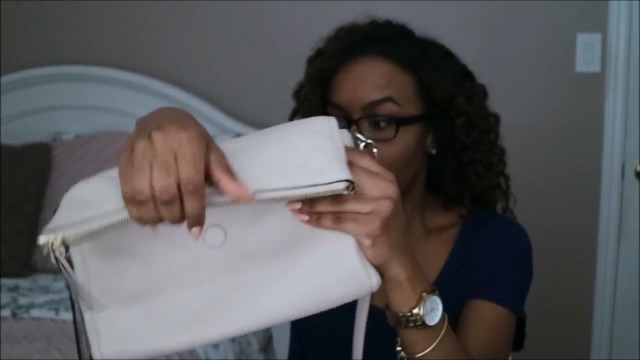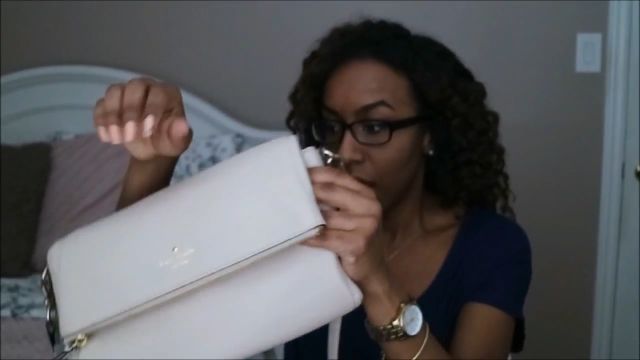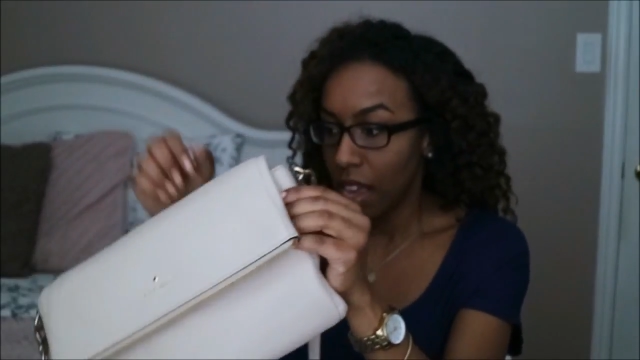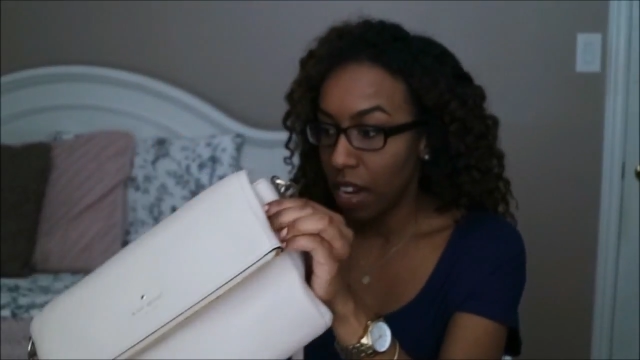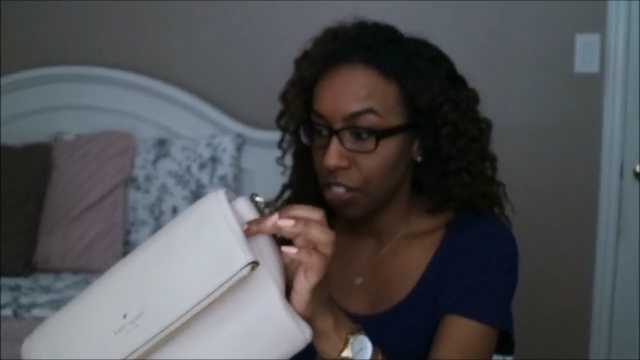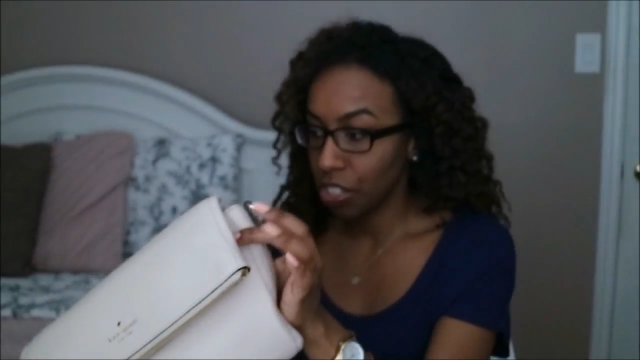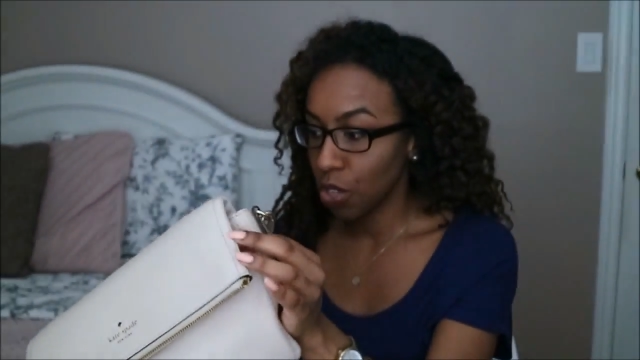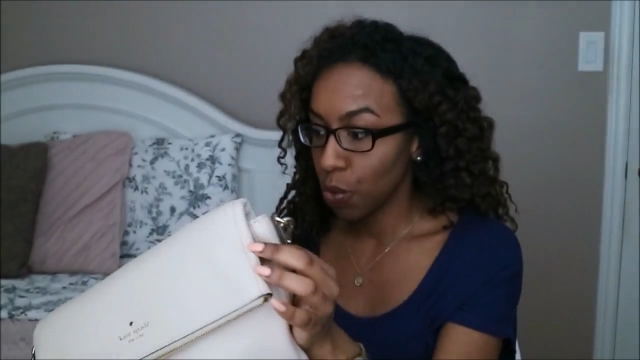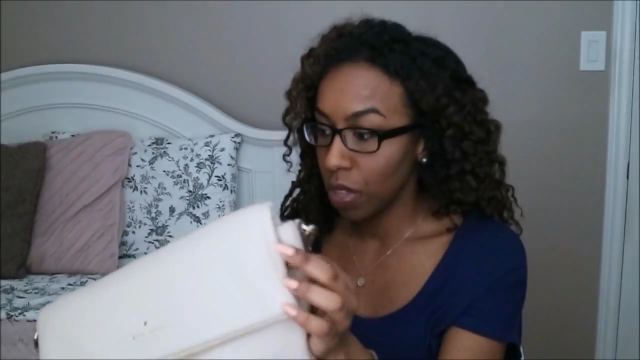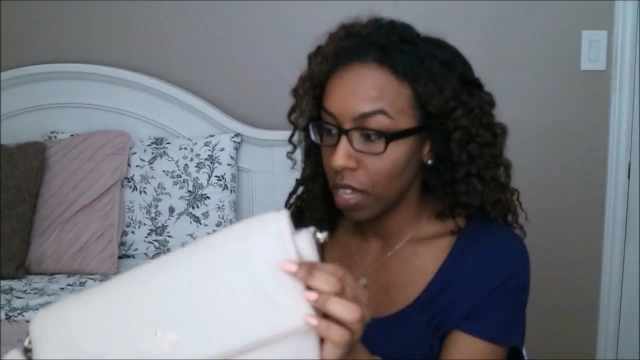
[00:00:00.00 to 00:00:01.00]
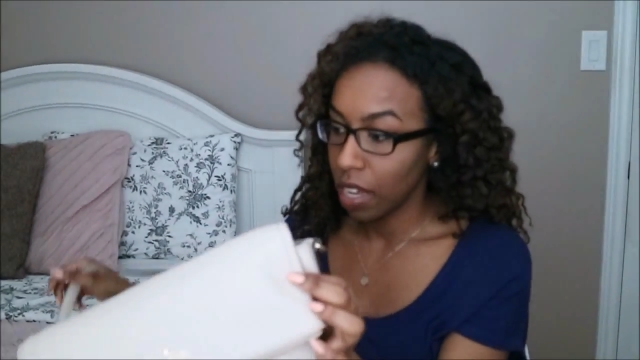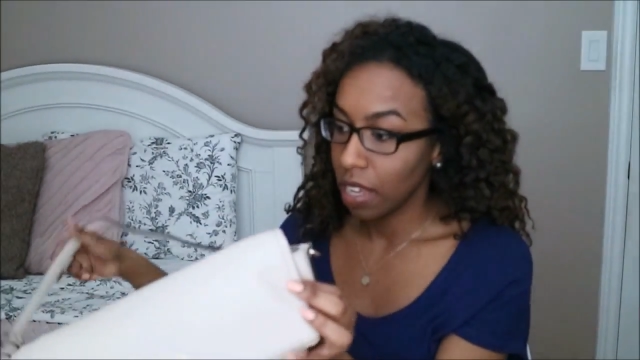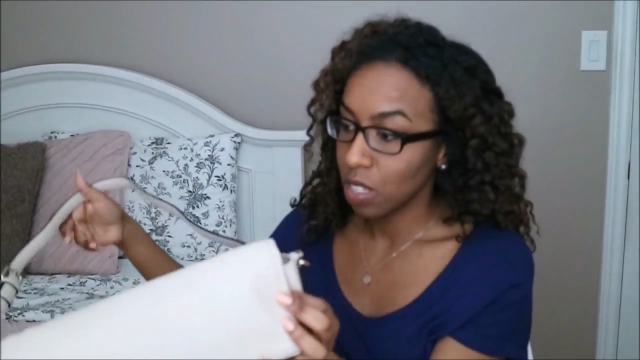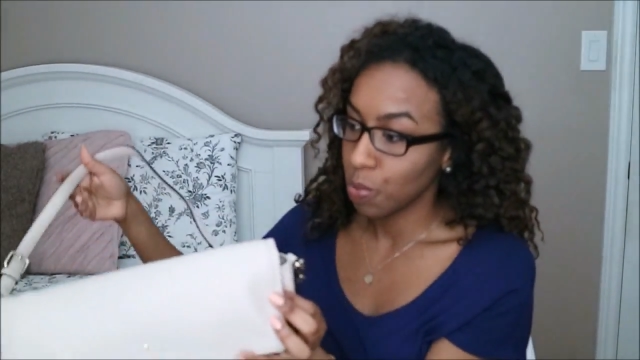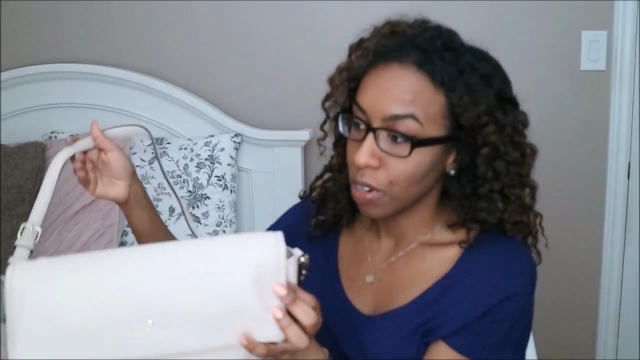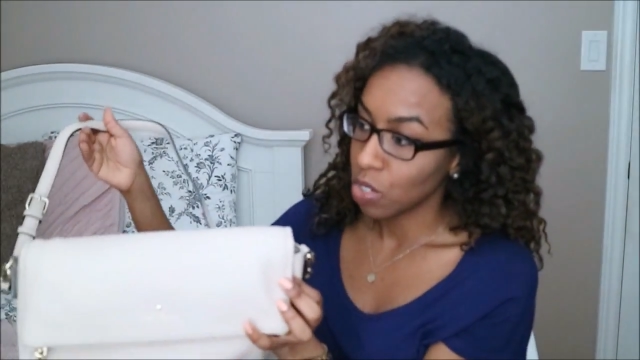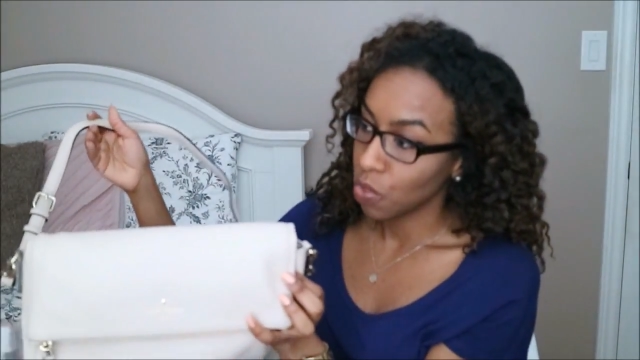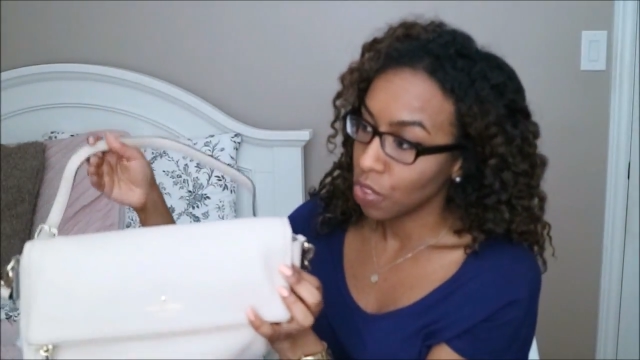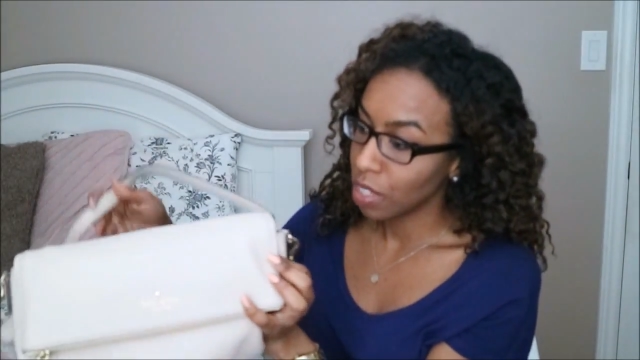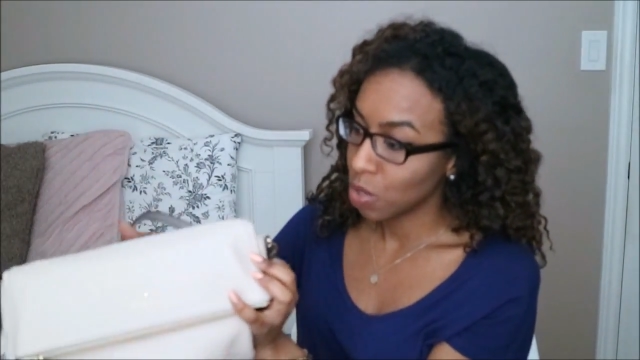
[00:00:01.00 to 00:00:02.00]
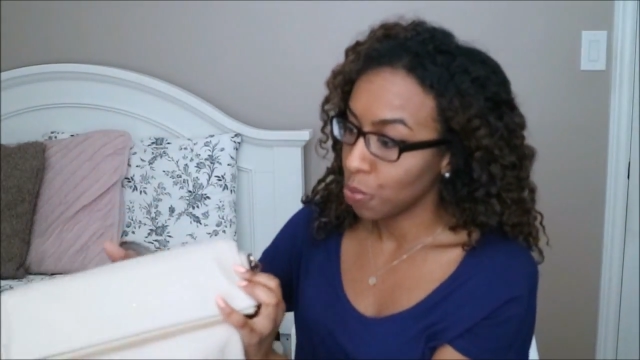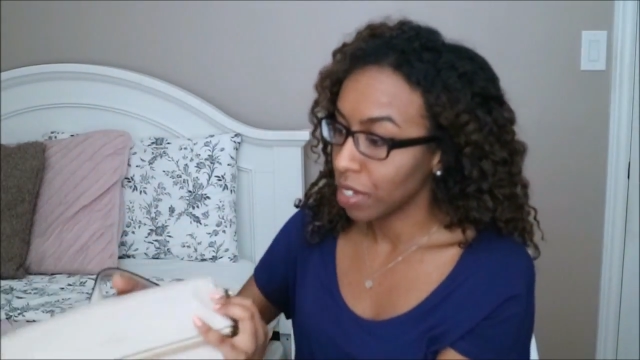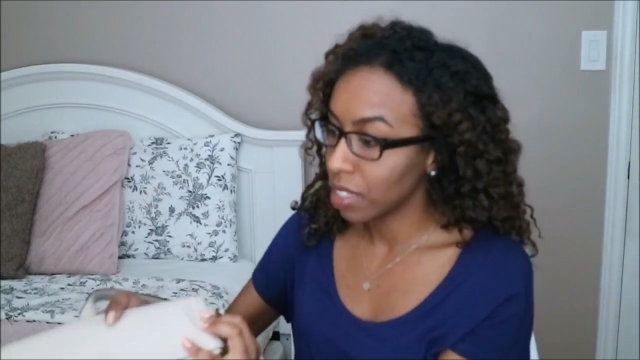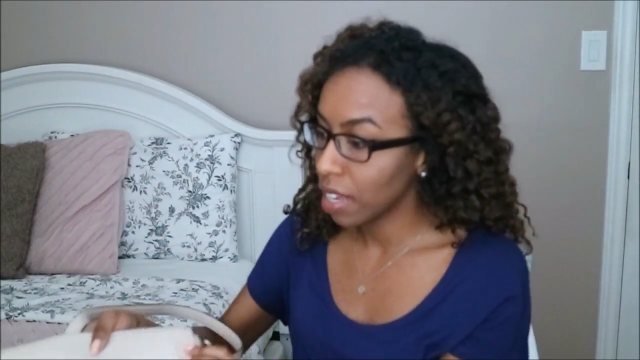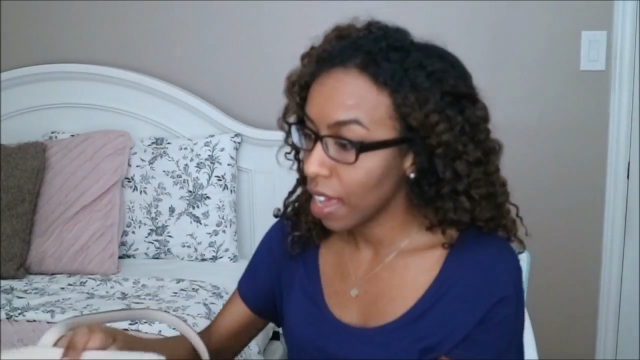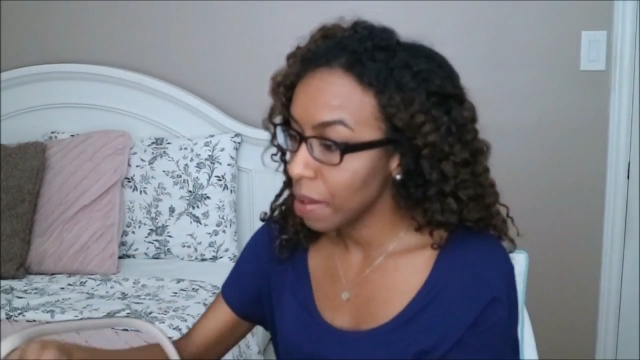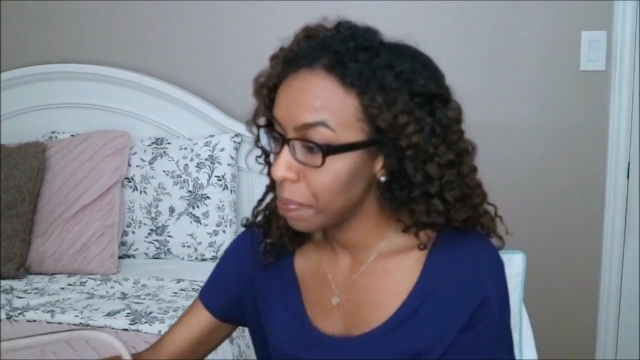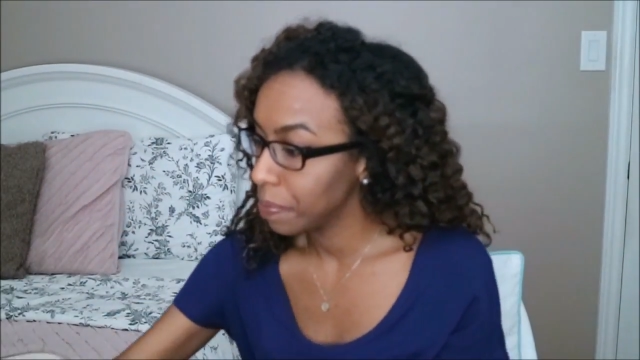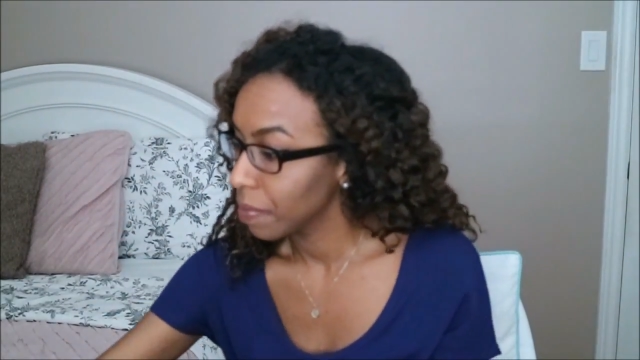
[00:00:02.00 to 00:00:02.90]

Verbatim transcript: and it's just a really nice purse for the springtime.